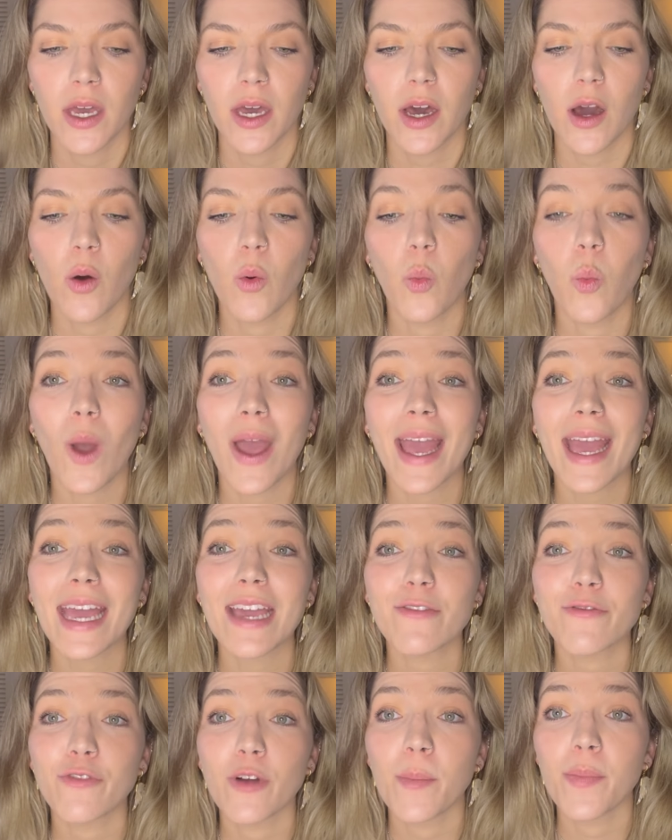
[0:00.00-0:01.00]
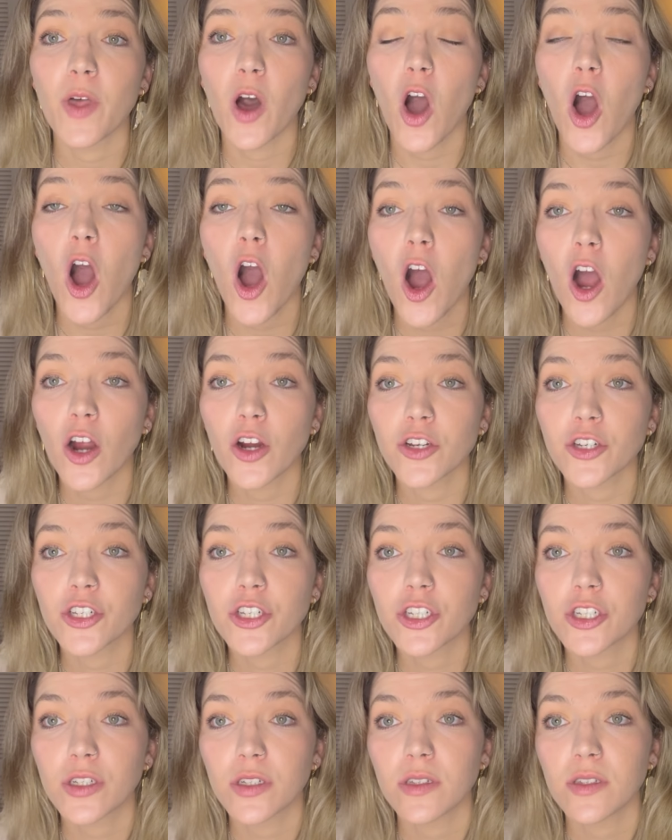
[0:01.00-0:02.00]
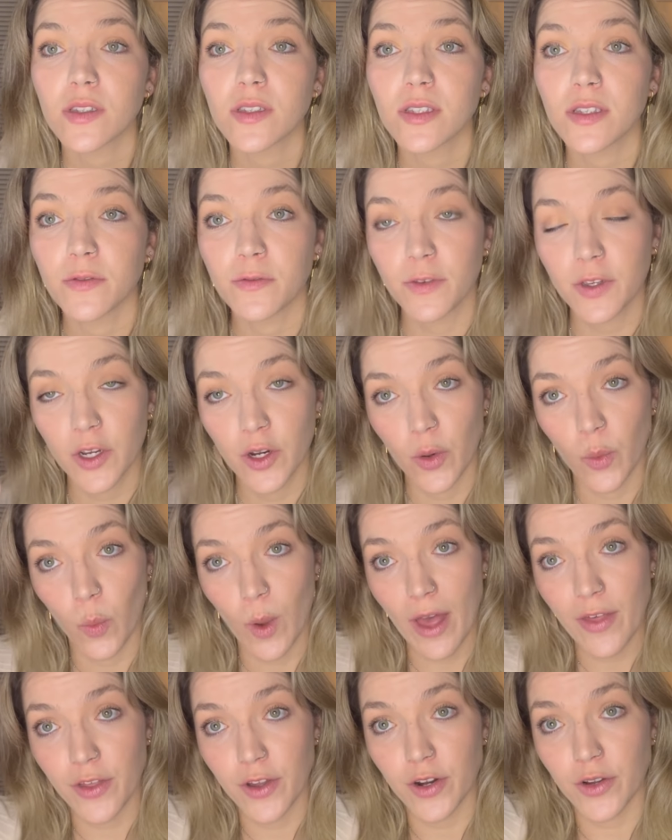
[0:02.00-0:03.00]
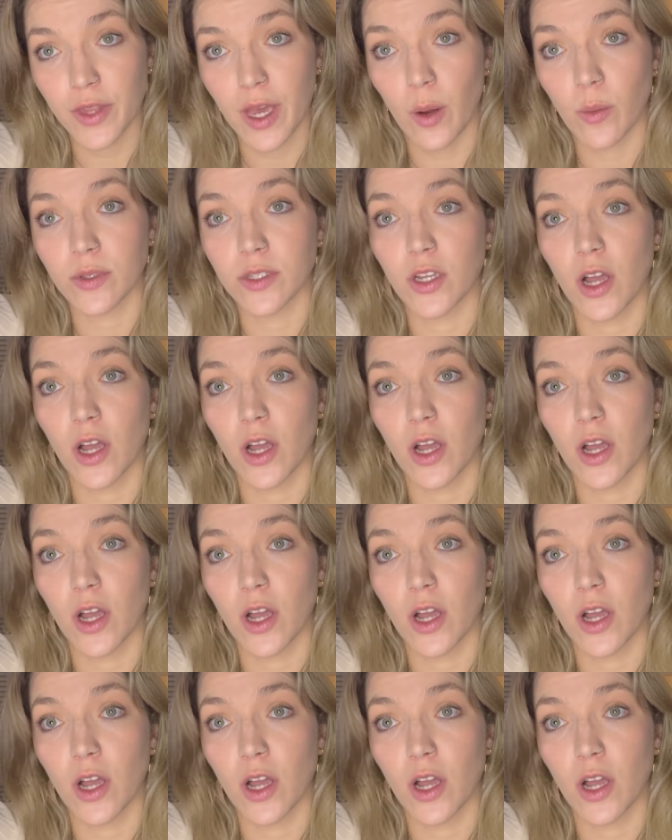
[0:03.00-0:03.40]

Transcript: away from the harsh, severe weather that was